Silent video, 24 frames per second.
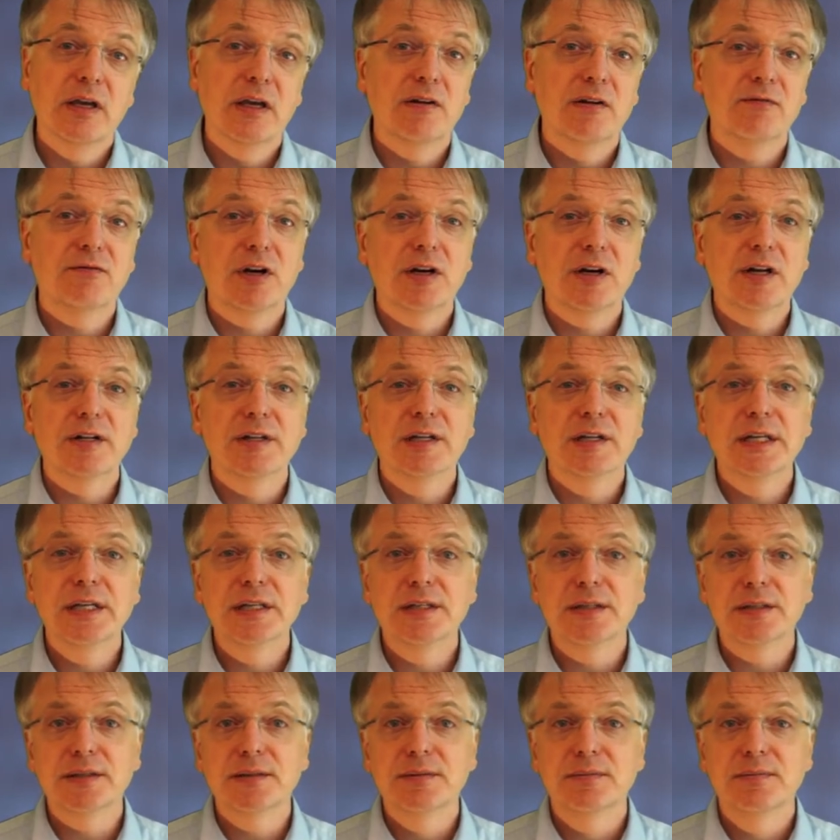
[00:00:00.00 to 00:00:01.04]
infrared
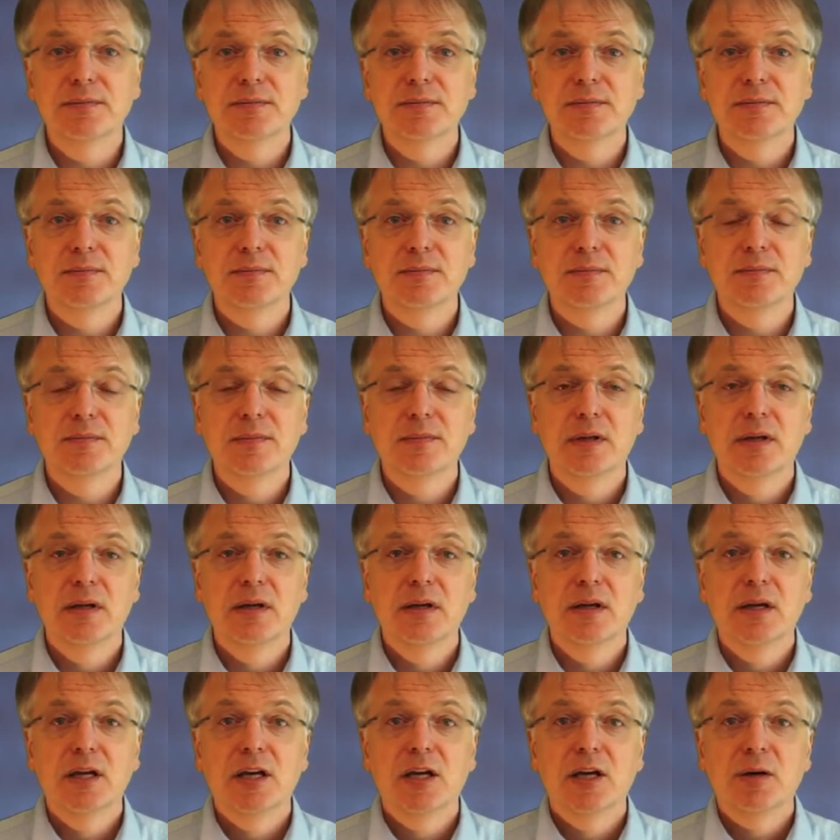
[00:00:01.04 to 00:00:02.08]
heater.
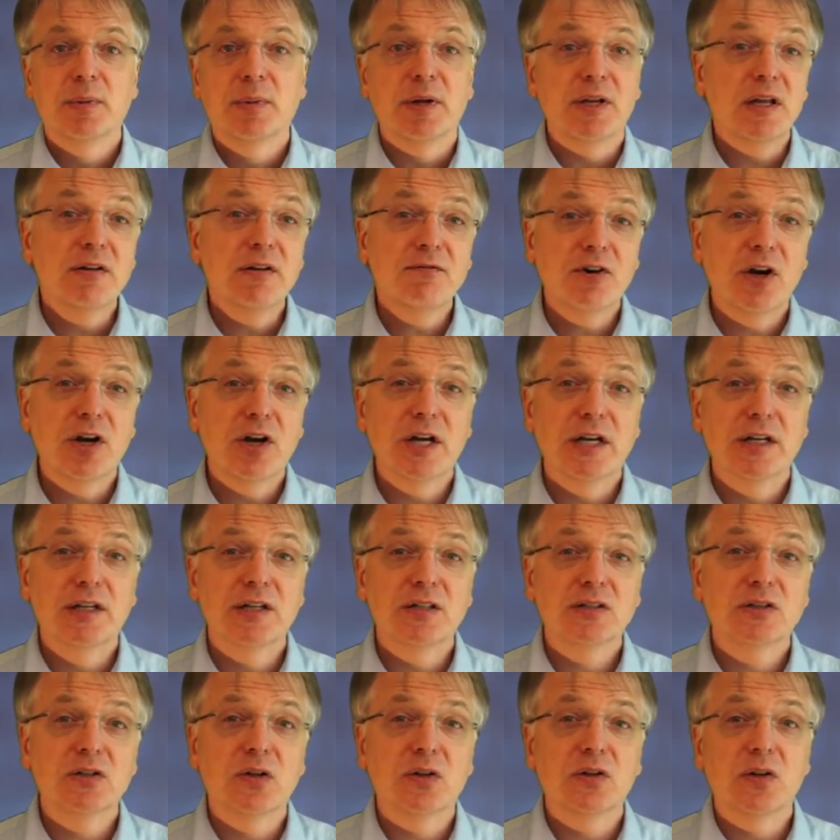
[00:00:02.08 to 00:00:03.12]
But infrared
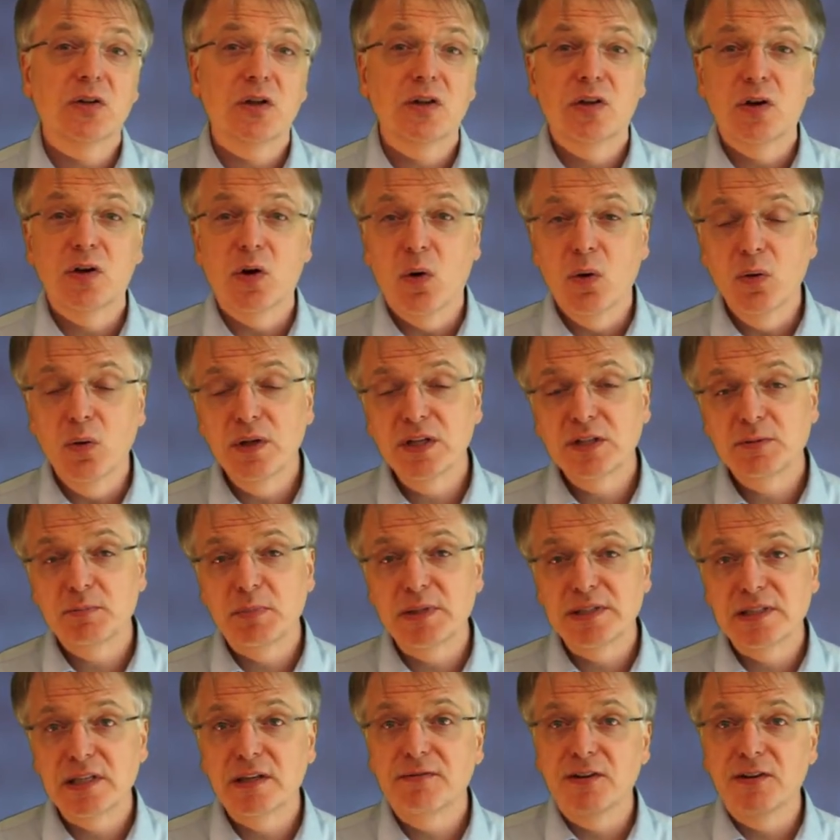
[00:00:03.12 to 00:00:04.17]
is not the only
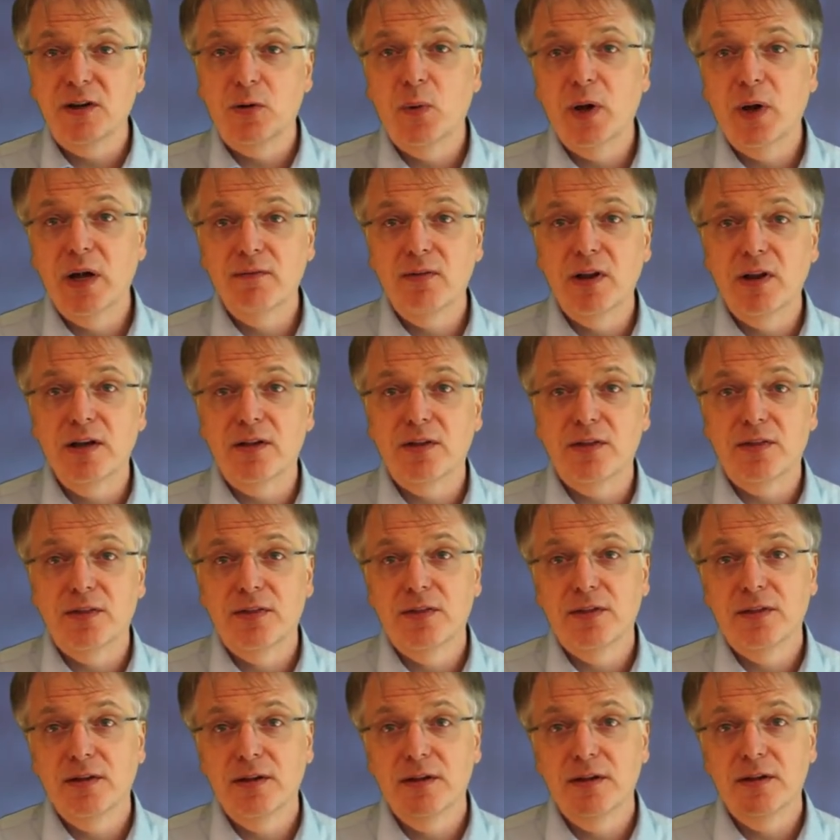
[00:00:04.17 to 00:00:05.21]
specific
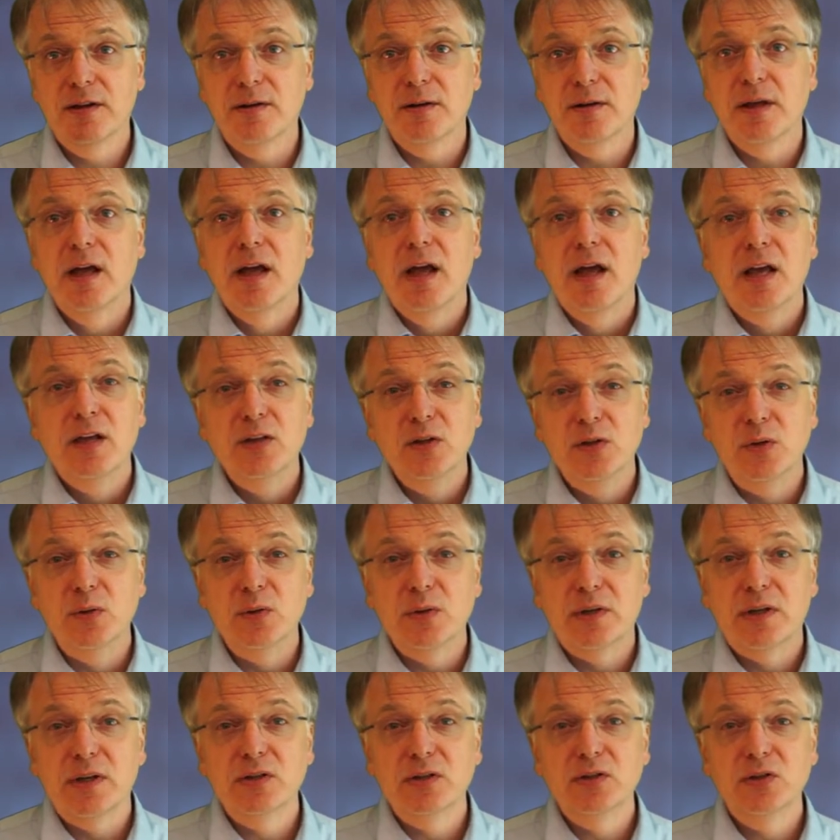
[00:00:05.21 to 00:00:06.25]
wavelength you
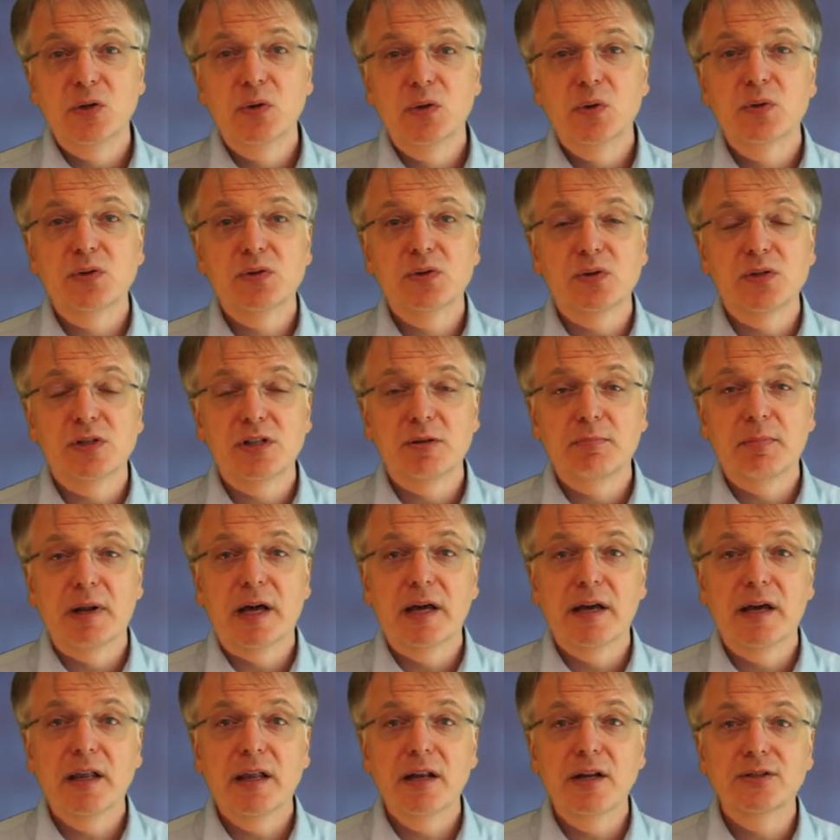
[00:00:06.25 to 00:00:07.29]
can use to
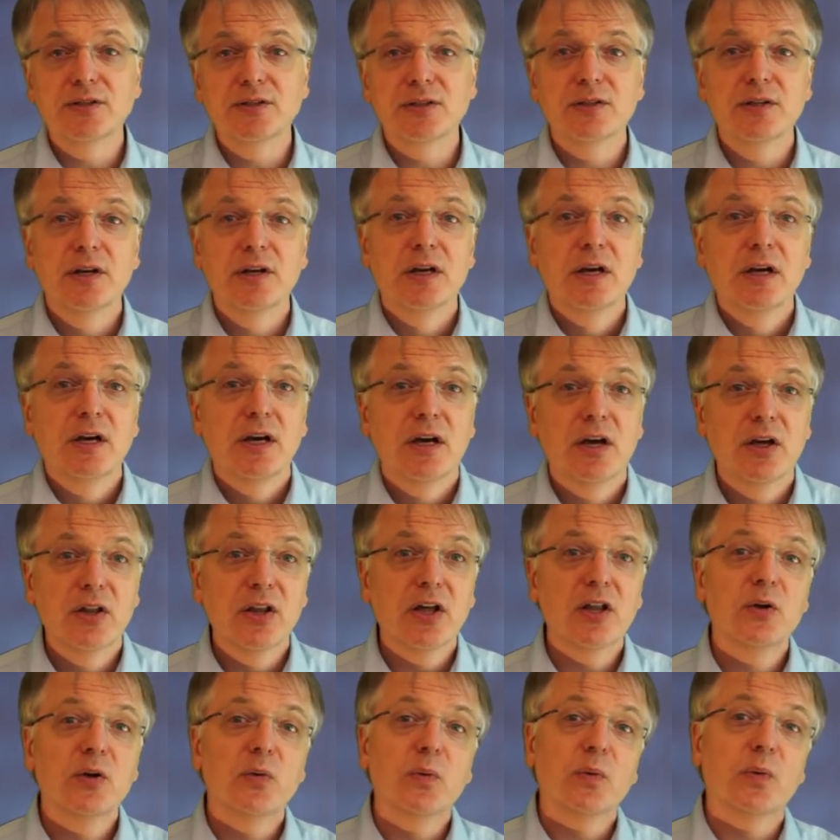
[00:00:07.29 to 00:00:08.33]
supply energy.
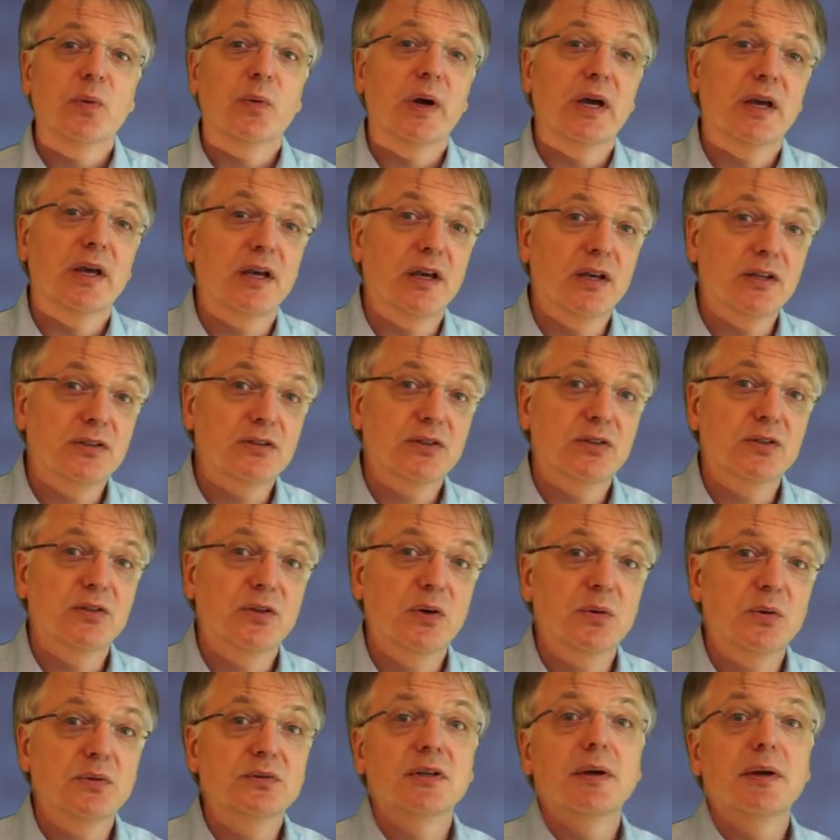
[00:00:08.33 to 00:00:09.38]
Another way is to
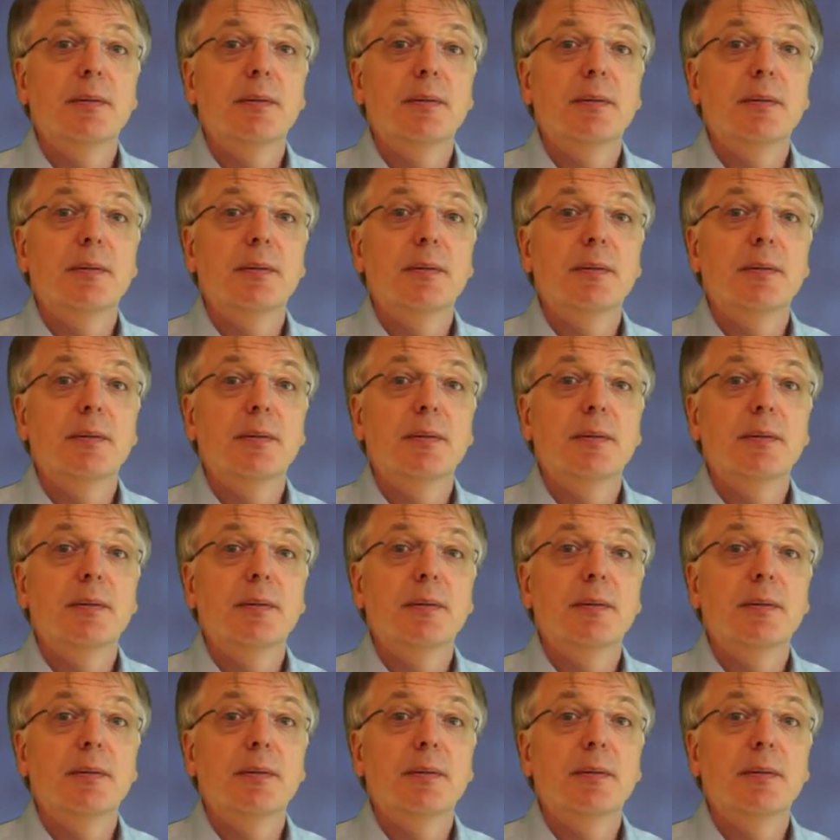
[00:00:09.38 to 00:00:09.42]
use